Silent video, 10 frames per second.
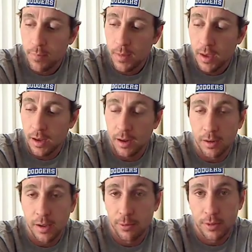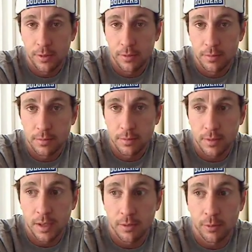And I left,
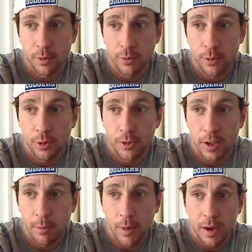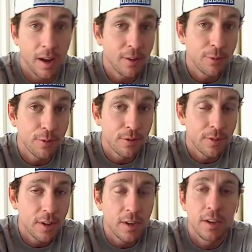and for the first time in my life,
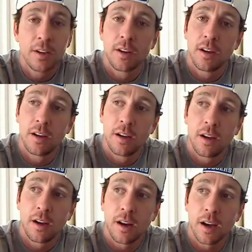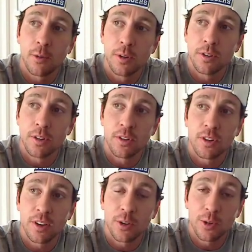I was a
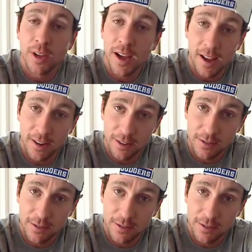single dad,